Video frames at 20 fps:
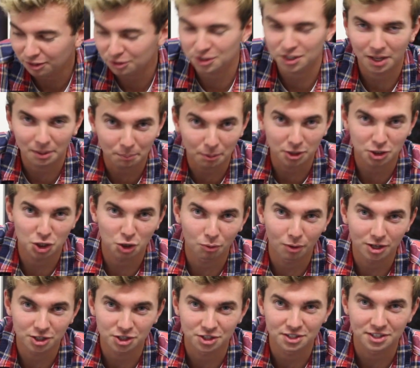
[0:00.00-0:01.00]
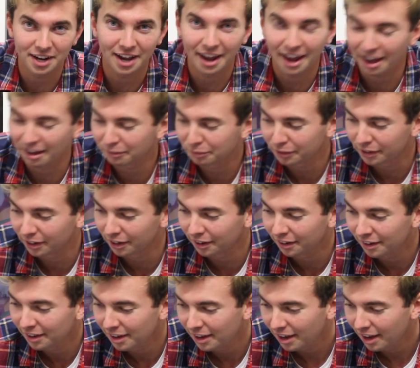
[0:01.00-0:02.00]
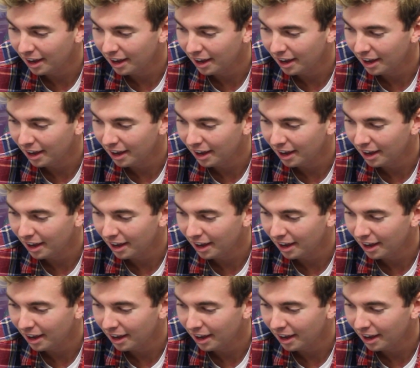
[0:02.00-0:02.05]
there's like a bunch of questions that I have here.